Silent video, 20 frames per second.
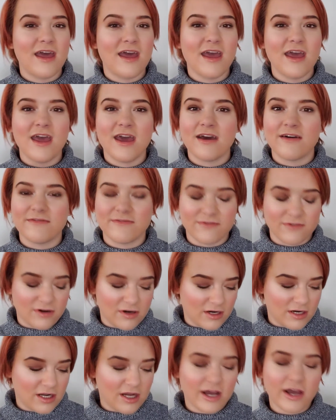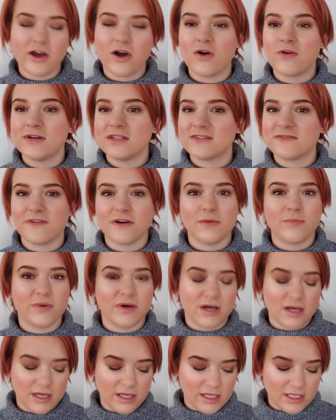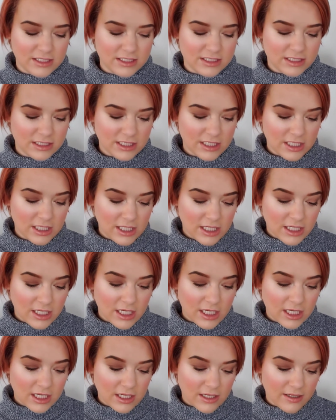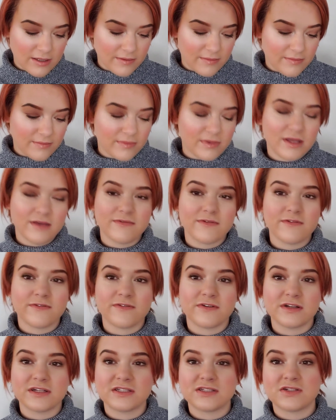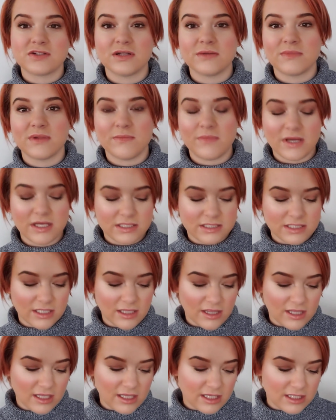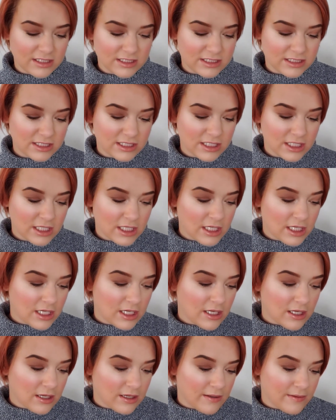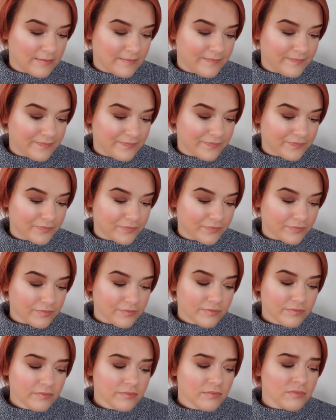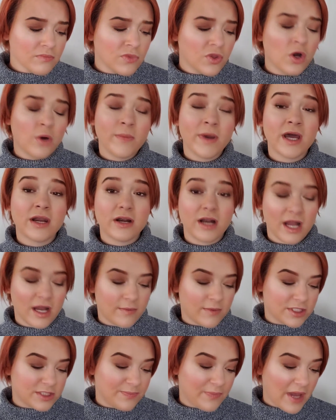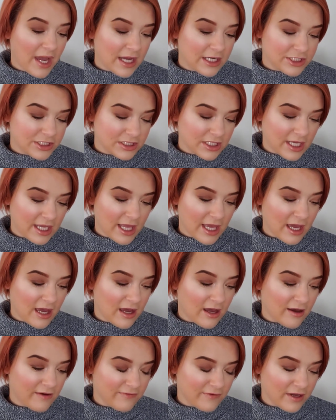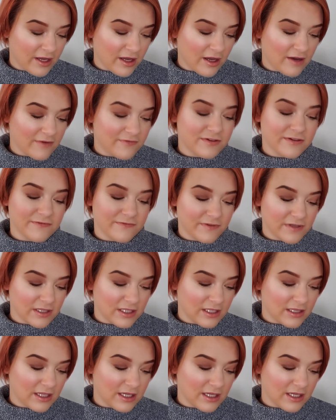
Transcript: ever. I always felt behind, even for extremely basic things. No matter how much passion I have, I often feel